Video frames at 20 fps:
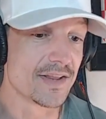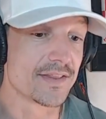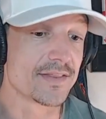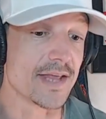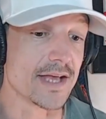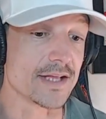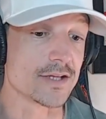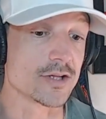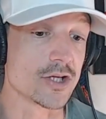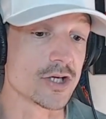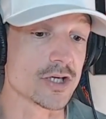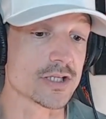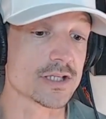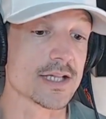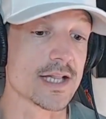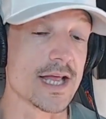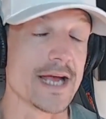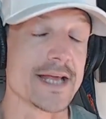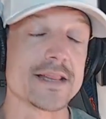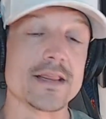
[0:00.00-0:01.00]
they looked
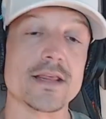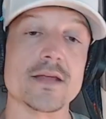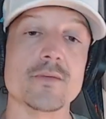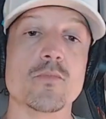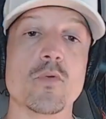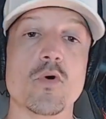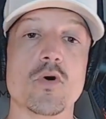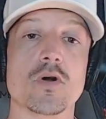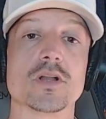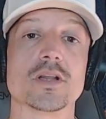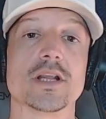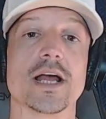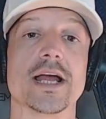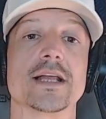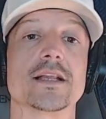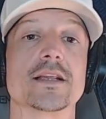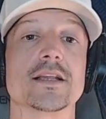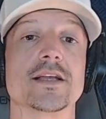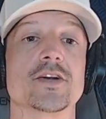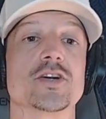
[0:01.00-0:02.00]
like the more
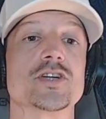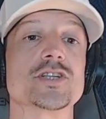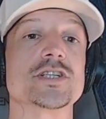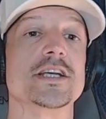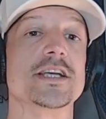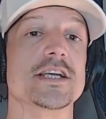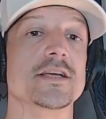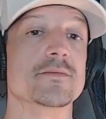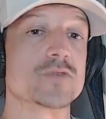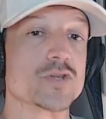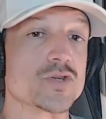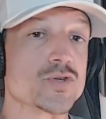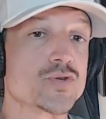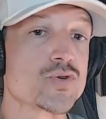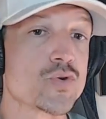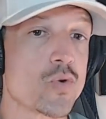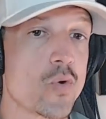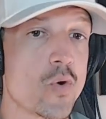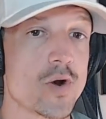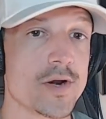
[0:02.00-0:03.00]
likelier team to
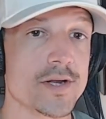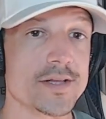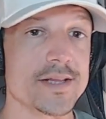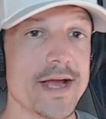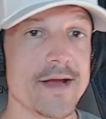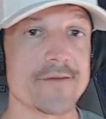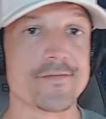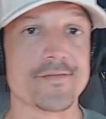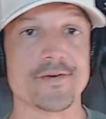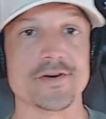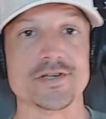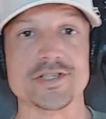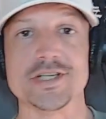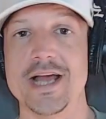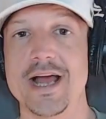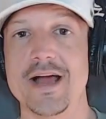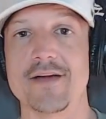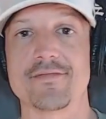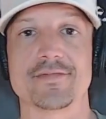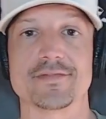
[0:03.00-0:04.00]
score in that first
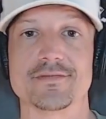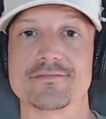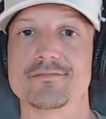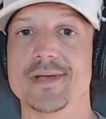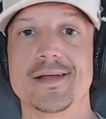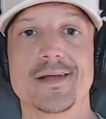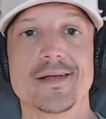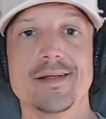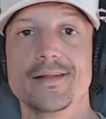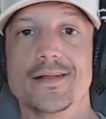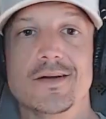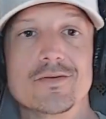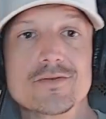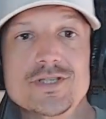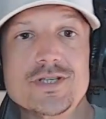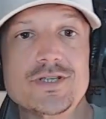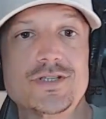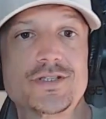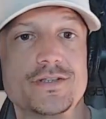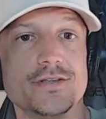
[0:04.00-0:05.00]
half. And there
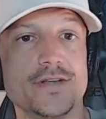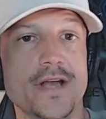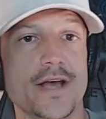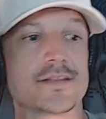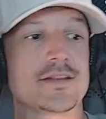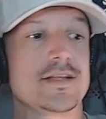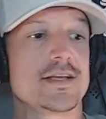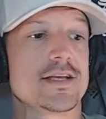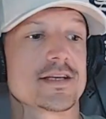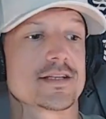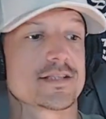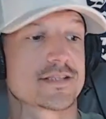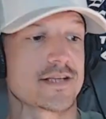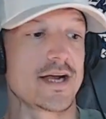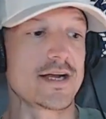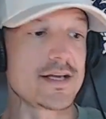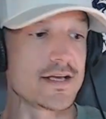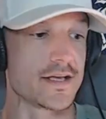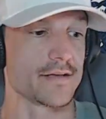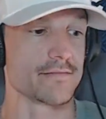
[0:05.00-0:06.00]
was just nothing
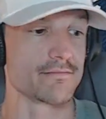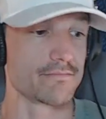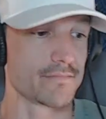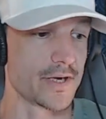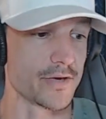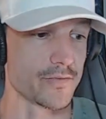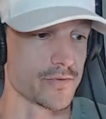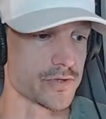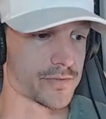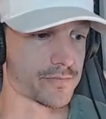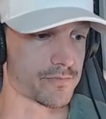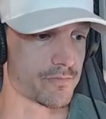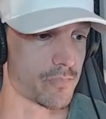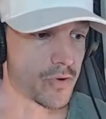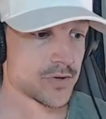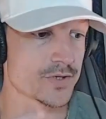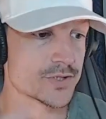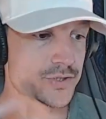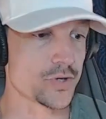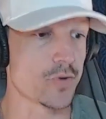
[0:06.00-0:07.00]
exciting. There was
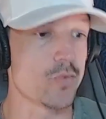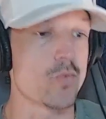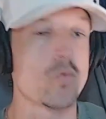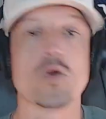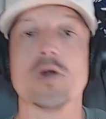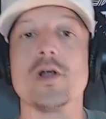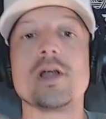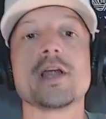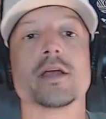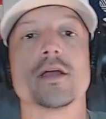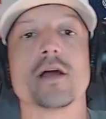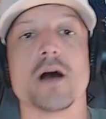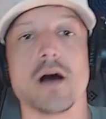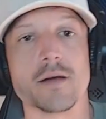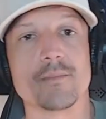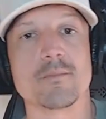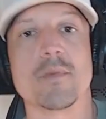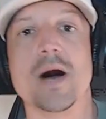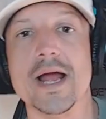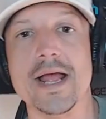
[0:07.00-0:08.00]
more so worry
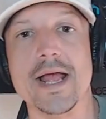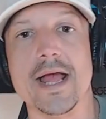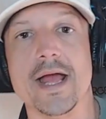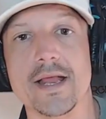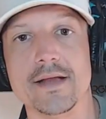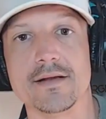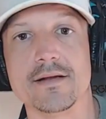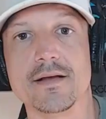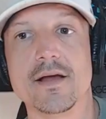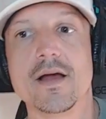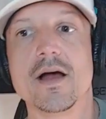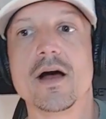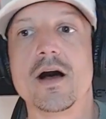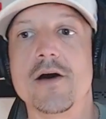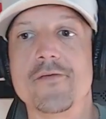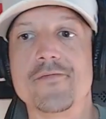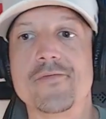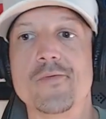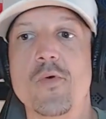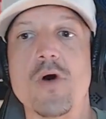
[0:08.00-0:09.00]
on my end
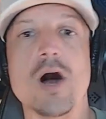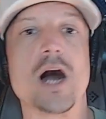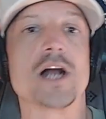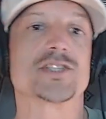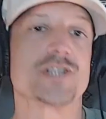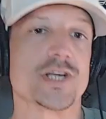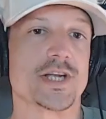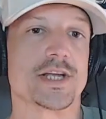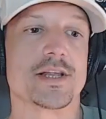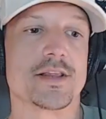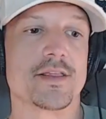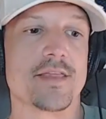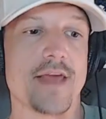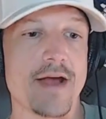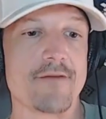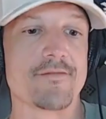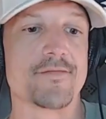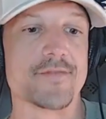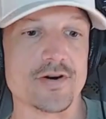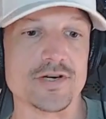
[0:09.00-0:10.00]
of watching
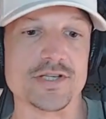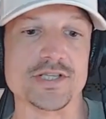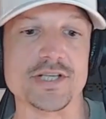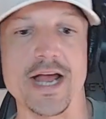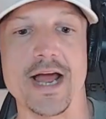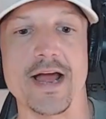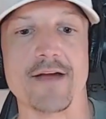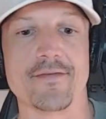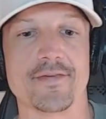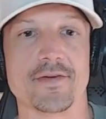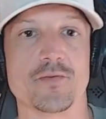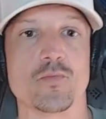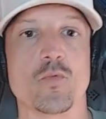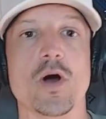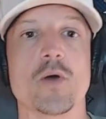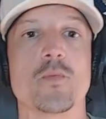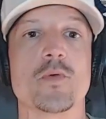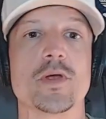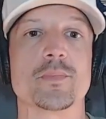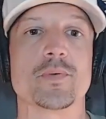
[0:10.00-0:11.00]
that first half and
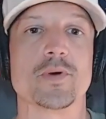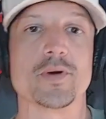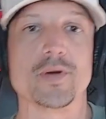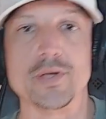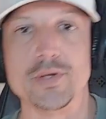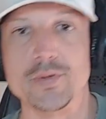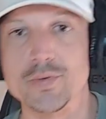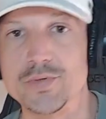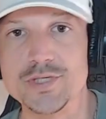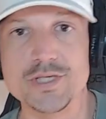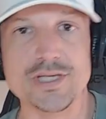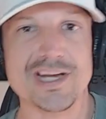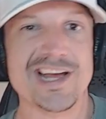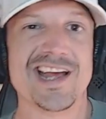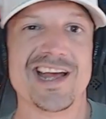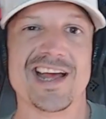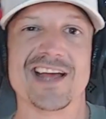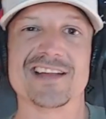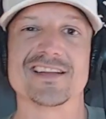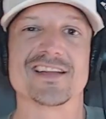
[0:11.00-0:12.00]
what we produced
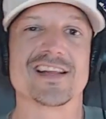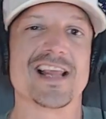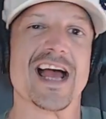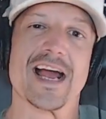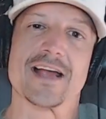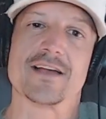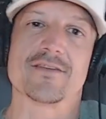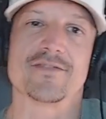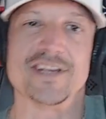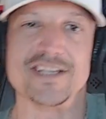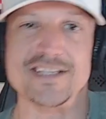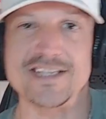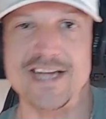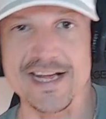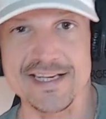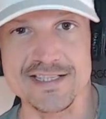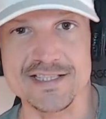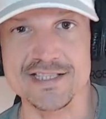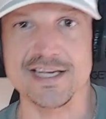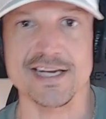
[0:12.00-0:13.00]
and the lack of
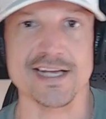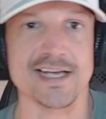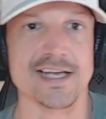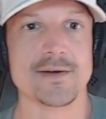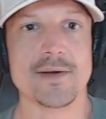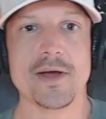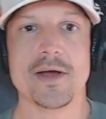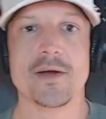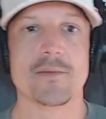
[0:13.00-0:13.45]
intensity.